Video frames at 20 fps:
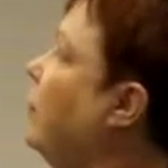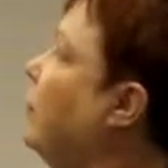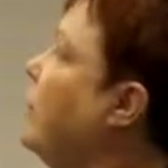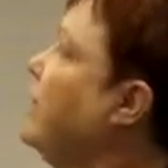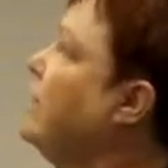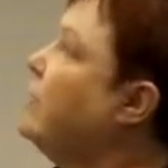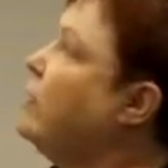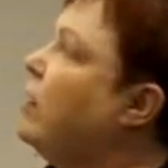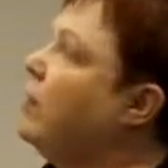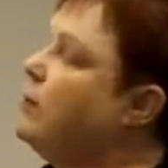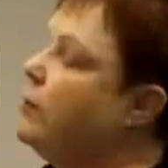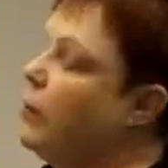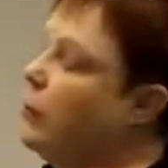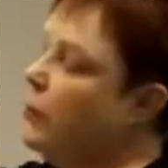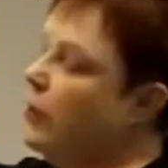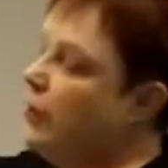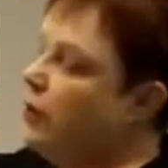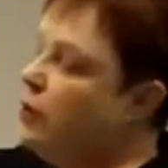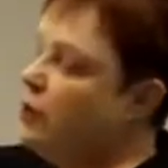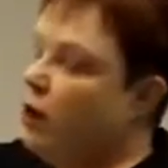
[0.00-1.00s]
Let's
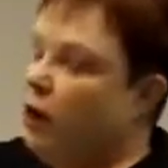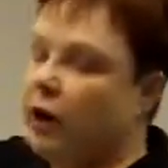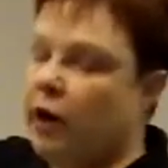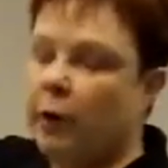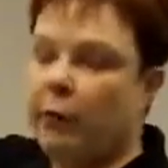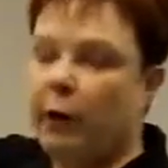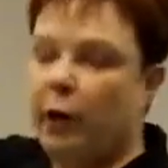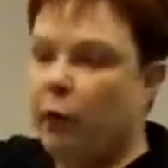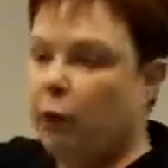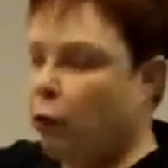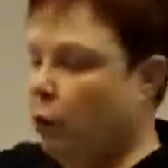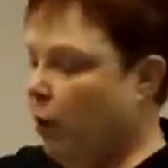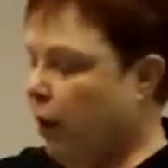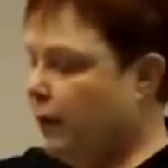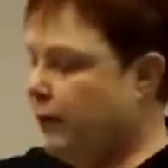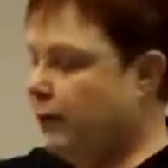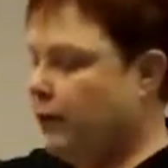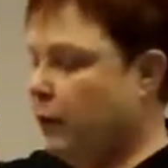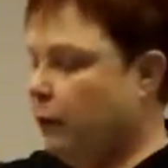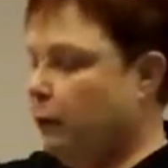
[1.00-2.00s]
also then talk about
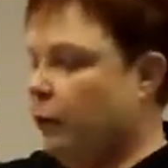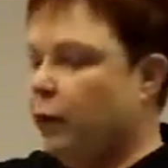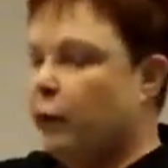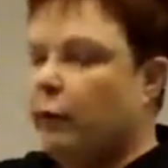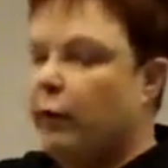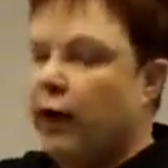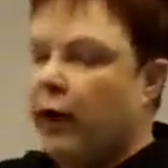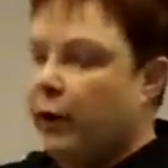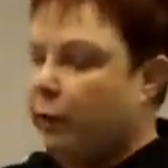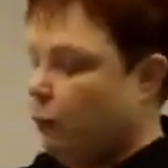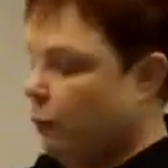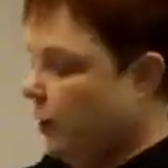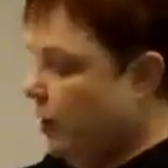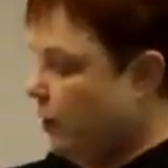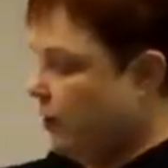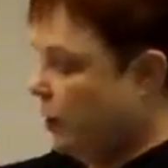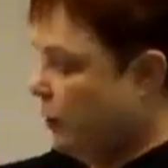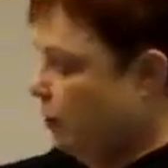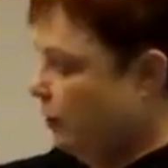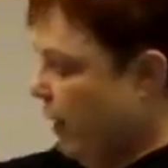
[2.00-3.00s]
why someone might
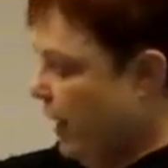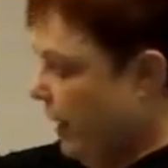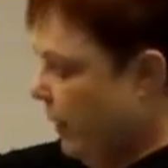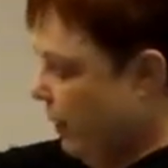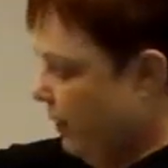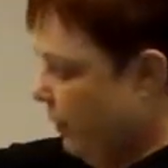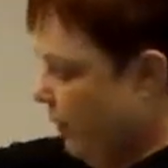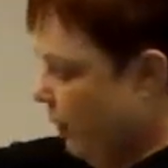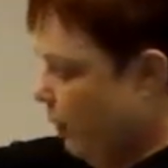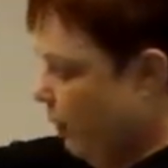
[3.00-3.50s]
want to make